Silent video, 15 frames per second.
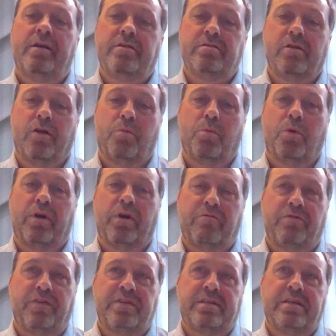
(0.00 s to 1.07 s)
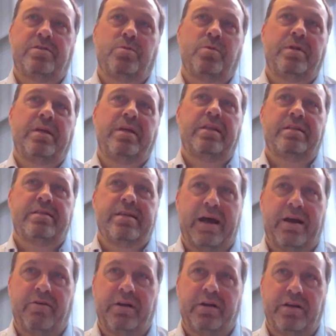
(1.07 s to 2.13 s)
there's a lot more emphasis within the
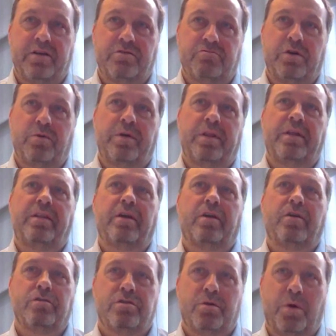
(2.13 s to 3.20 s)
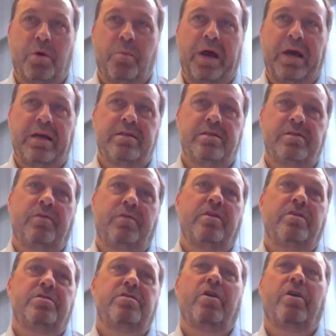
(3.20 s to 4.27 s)
tire industry, within the customer base for
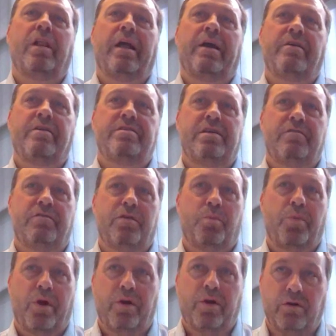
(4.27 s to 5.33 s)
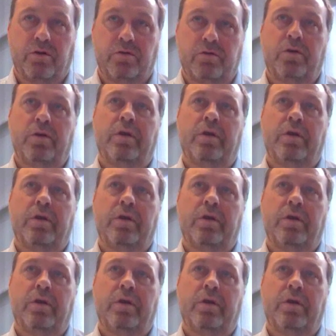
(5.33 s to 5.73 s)
the circularity of the product.